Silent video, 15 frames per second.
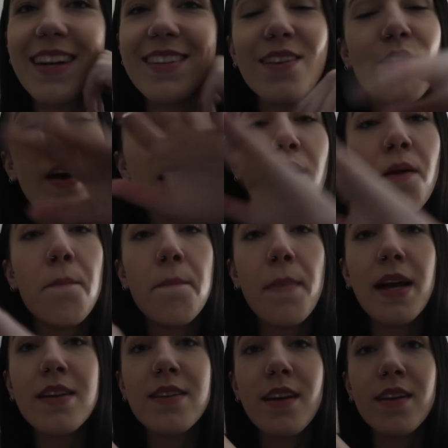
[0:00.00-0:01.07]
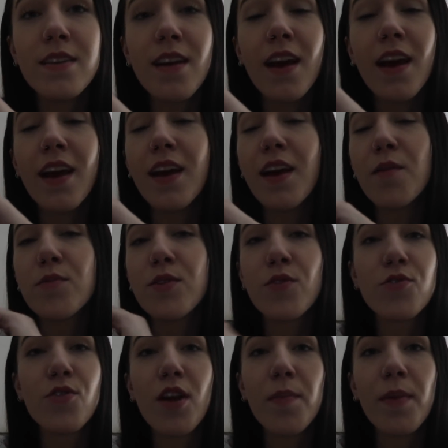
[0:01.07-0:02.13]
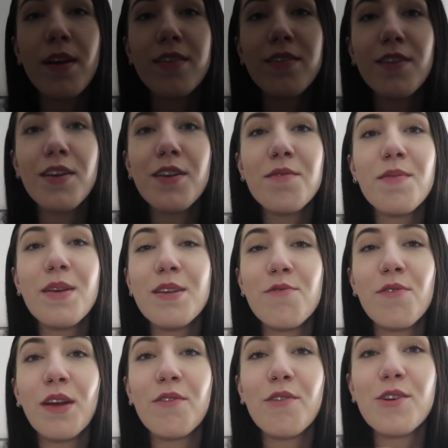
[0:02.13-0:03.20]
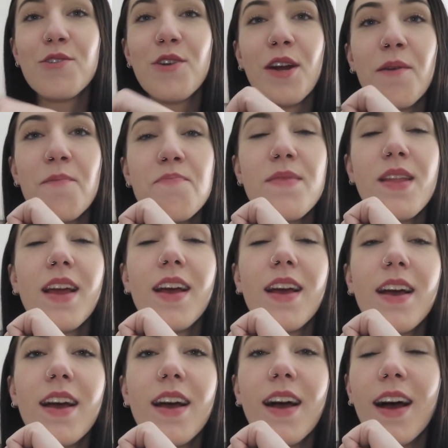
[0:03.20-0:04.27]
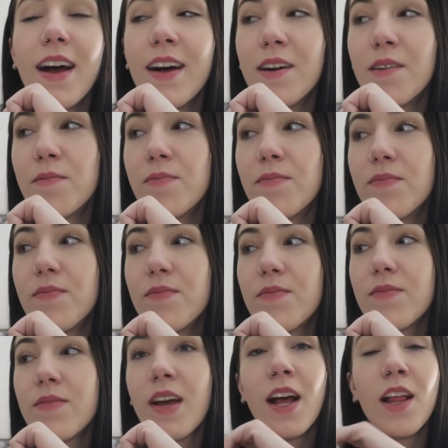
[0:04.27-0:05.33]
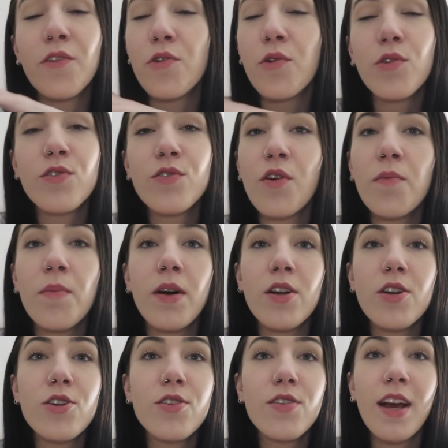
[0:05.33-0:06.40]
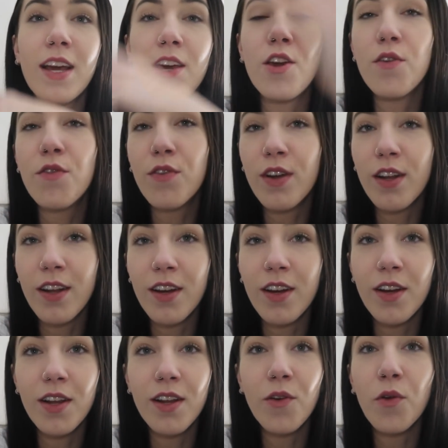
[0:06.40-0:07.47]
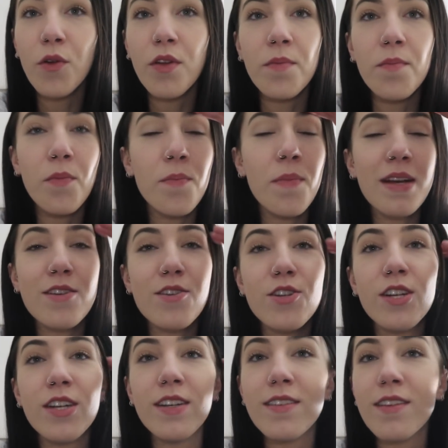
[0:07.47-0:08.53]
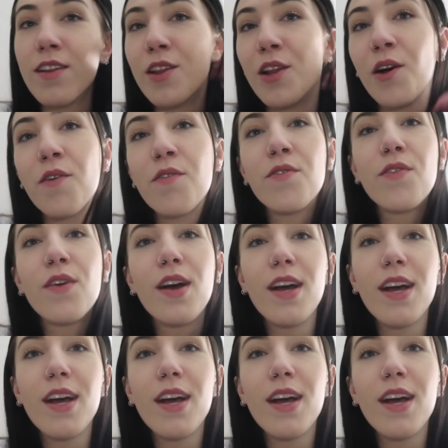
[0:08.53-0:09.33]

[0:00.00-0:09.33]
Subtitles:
guys, I've had an amazing day. I'm so sorry about this lisp. It's really frustrating. I love you all so much. Thank you for all the messages and love,